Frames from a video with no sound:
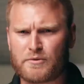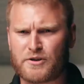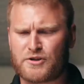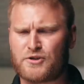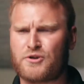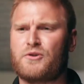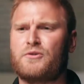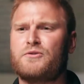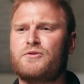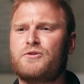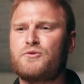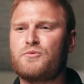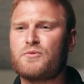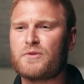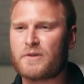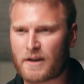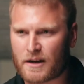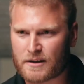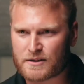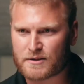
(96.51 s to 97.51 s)
returns to
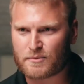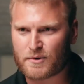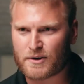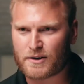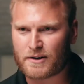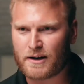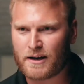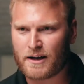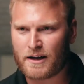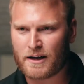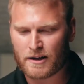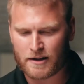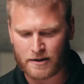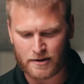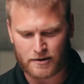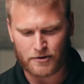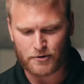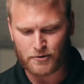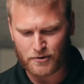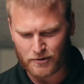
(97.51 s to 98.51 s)
the customer?
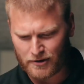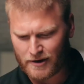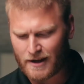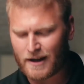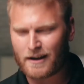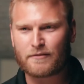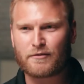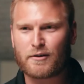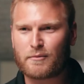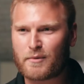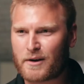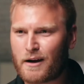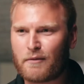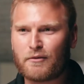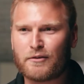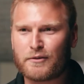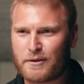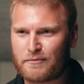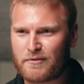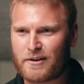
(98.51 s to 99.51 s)
You can look at it from a
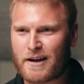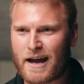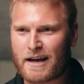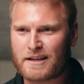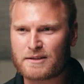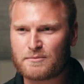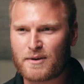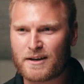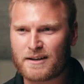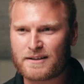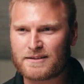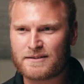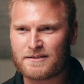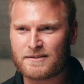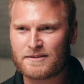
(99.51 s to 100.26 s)
couple of different aspects.